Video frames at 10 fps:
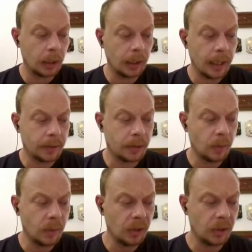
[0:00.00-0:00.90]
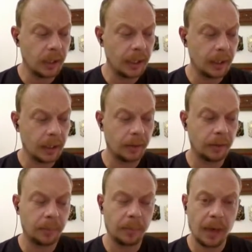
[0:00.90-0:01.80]
Yeah, so we're looking kind of
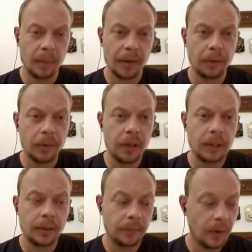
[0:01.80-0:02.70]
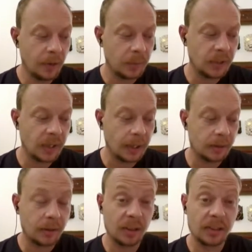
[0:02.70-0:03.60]
about
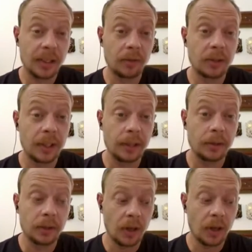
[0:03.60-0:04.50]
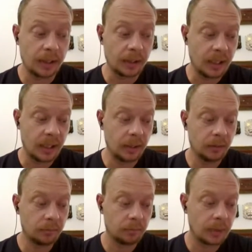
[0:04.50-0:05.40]
35% 17 to 19,
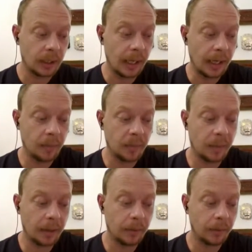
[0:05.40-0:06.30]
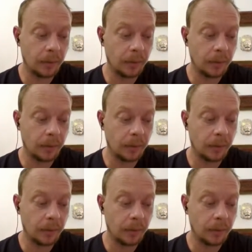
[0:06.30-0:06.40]
and about